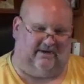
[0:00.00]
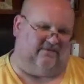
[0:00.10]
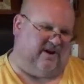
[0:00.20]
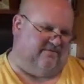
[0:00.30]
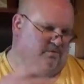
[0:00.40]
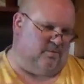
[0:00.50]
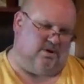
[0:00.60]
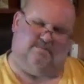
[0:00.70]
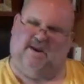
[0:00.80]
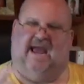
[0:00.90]
If you have a
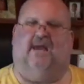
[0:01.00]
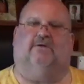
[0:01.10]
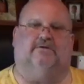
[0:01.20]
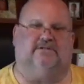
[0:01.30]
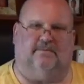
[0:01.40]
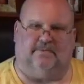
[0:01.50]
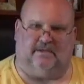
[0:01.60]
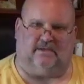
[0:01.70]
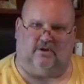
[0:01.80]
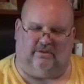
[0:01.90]
weird pattern or something,
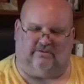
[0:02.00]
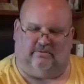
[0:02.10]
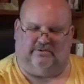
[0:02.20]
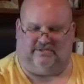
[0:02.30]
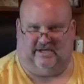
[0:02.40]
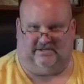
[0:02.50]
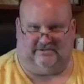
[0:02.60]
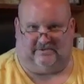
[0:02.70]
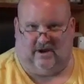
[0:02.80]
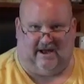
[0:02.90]
it could throw the
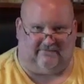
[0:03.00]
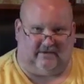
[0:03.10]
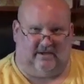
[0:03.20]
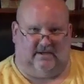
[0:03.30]
sensors off.